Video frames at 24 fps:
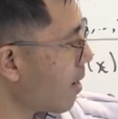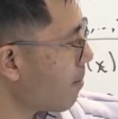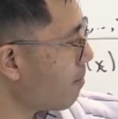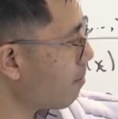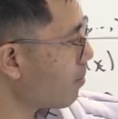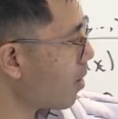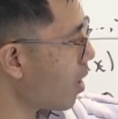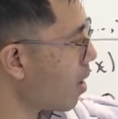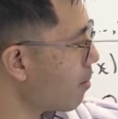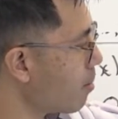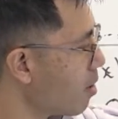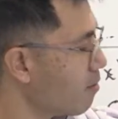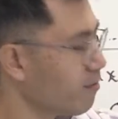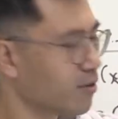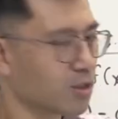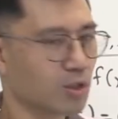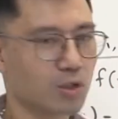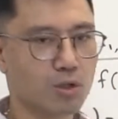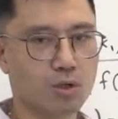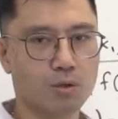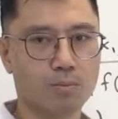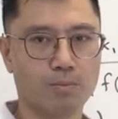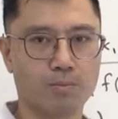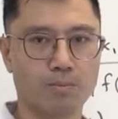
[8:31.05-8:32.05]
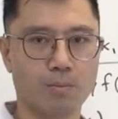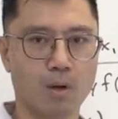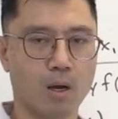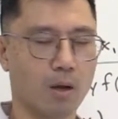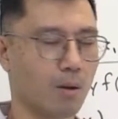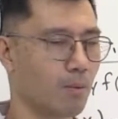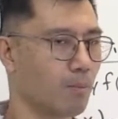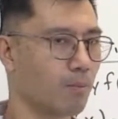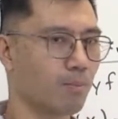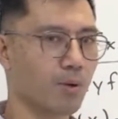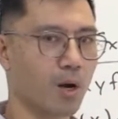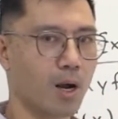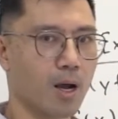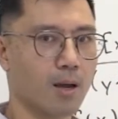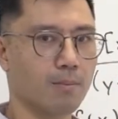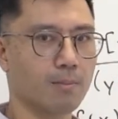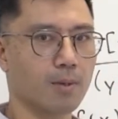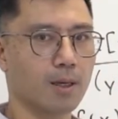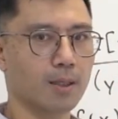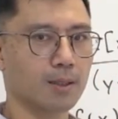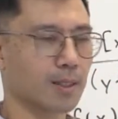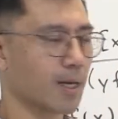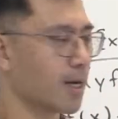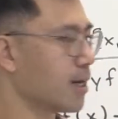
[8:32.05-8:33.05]
m prime over u prime,
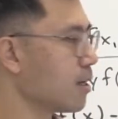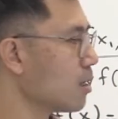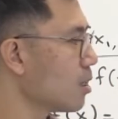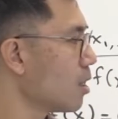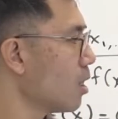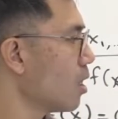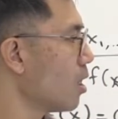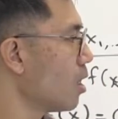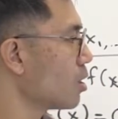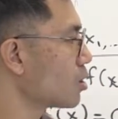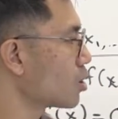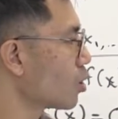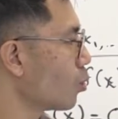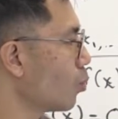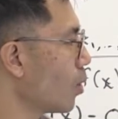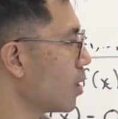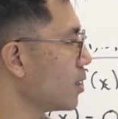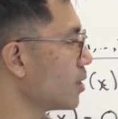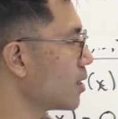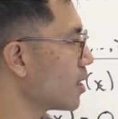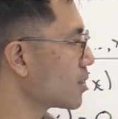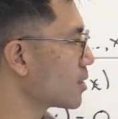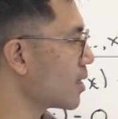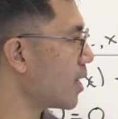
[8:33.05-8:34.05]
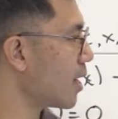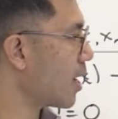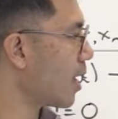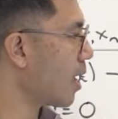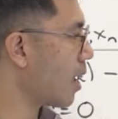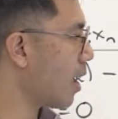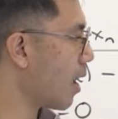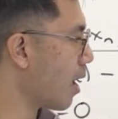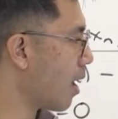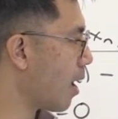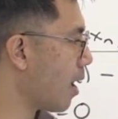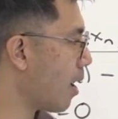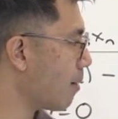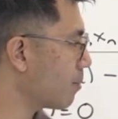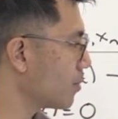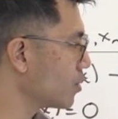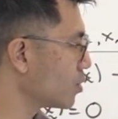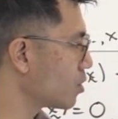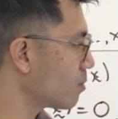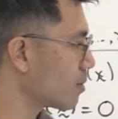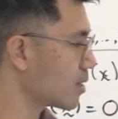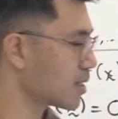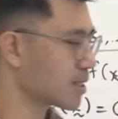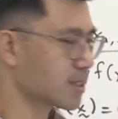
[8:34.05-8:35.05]
okay? So when does that happen
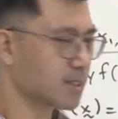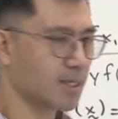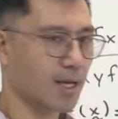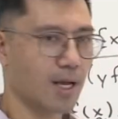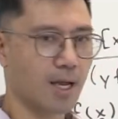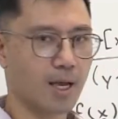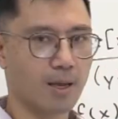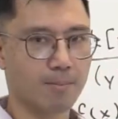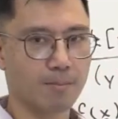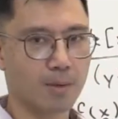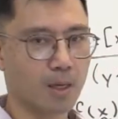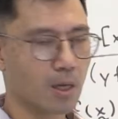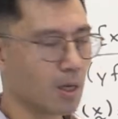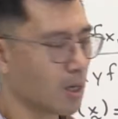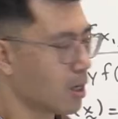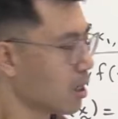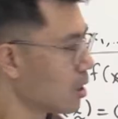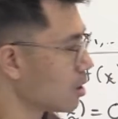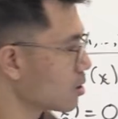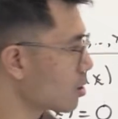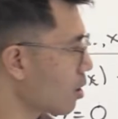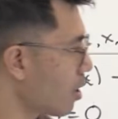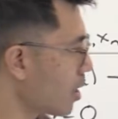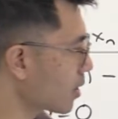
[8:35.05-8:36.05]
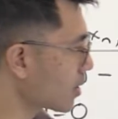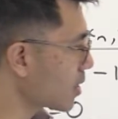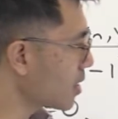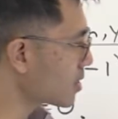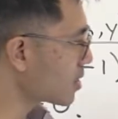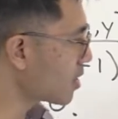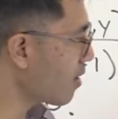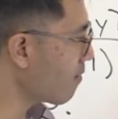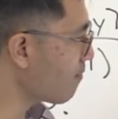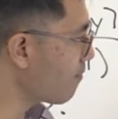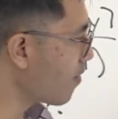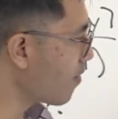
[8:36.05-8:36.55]
to be the same? So I guess there are